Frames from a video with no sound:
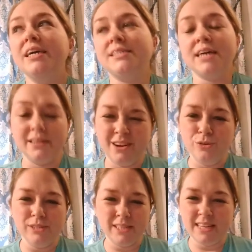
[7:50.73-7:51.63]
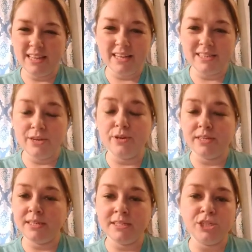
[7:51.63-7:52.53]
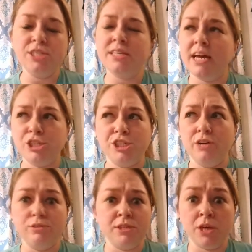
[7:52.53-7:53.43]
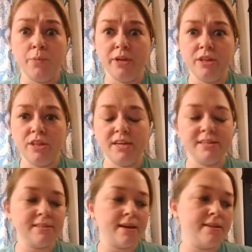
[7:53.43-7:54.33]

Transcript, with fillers: it's kind of cool to see that too because he's just catching on to so many things.